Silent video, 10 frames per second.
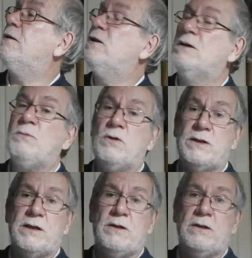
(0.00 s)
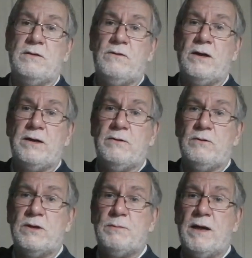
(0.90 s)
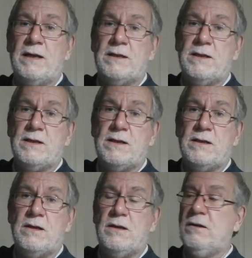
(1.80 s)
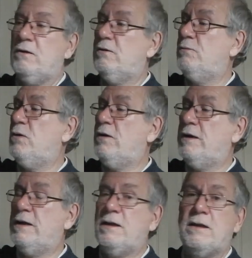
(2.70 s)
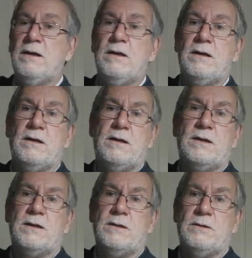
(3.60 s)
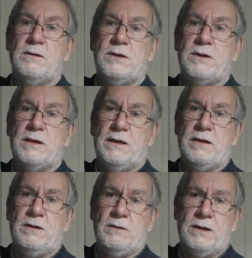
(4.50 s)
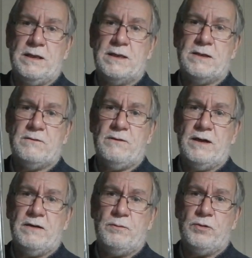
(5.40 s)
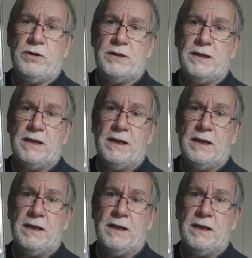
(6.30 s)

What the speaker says: as multicoloured vinyl splatters on mine. So I just think that the discs are very pretty.